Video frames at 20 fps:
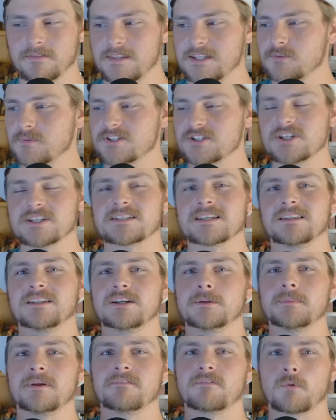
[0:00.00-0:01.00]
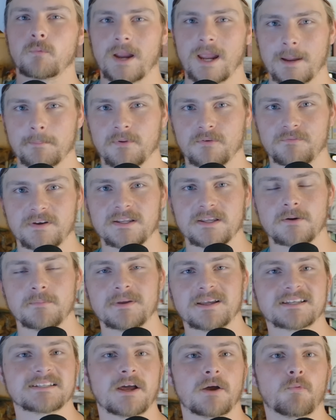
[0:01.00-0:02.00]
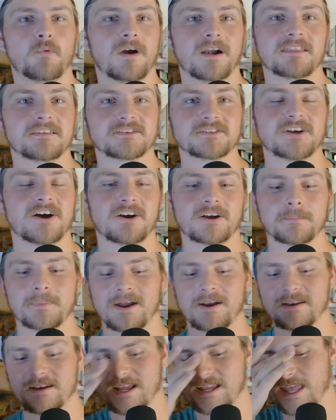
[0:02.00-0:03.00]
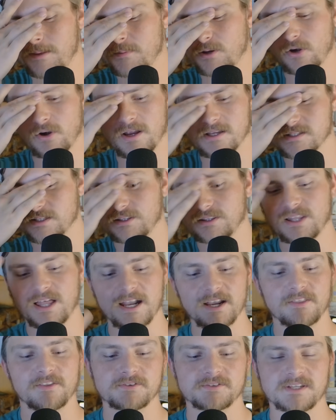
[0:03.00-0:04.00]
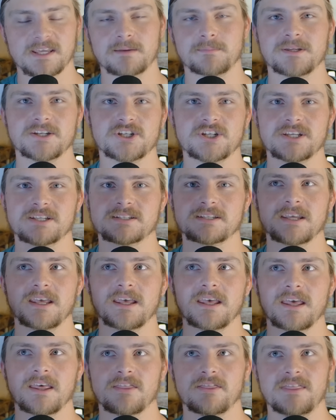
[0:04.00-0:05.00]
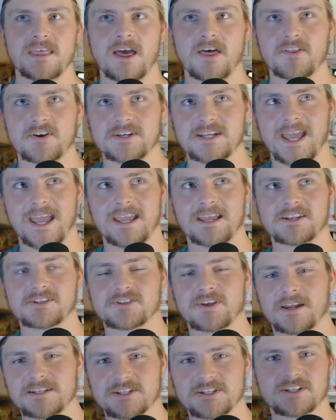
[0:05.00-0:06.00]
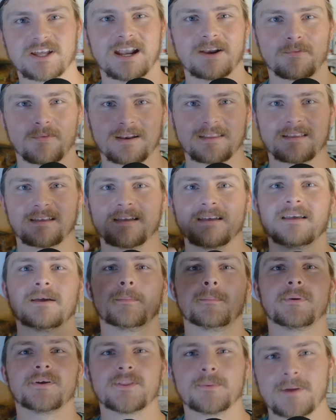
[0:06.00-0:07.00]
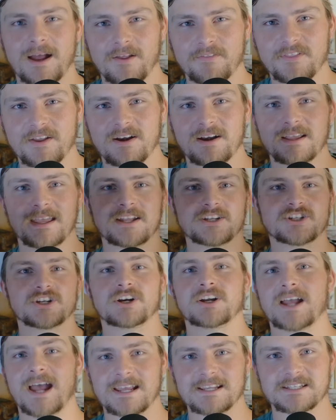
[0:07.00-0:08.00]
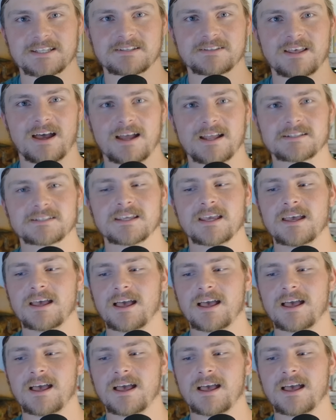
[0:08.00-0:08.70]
This was just a little bit of a ramble video because I wanted to talk about it. I came across a lot of those images the other day, and so I just kind of wanted to put them out there and get your guys' thoughts.